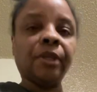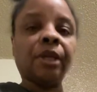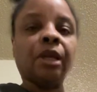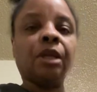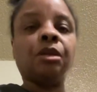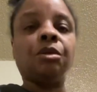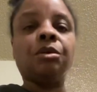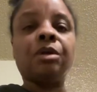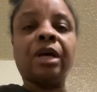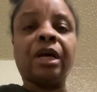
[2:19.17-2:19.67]

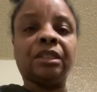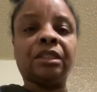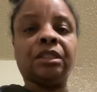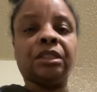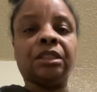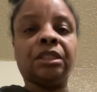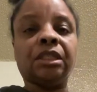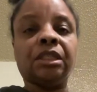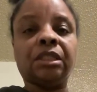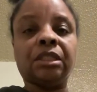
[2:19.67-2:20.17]
you got the
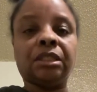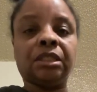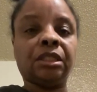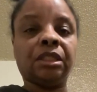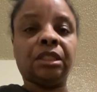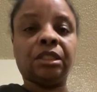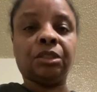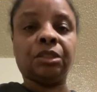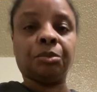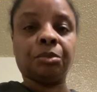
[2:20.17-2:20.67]
chia
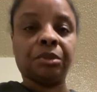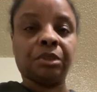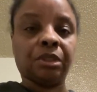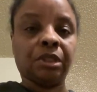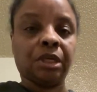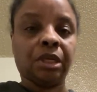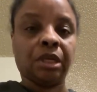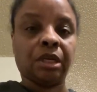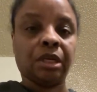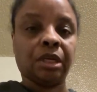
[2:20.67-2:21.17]
seeds with
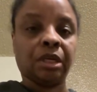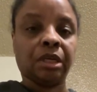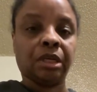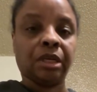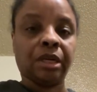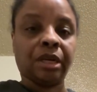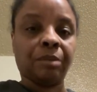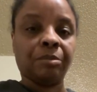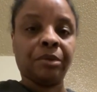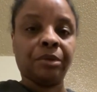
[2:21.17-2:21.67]
the
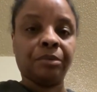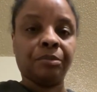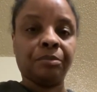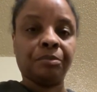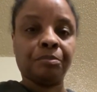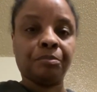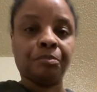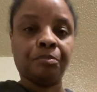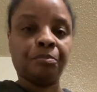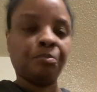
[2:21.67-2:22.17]
lemon.
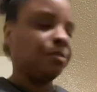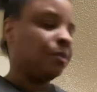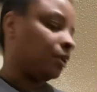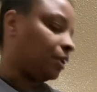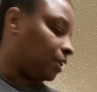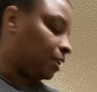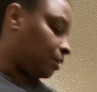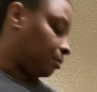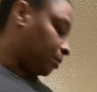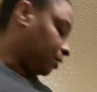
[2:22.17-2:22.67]

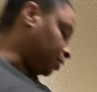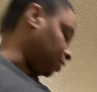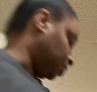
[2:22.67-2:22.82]
Let me show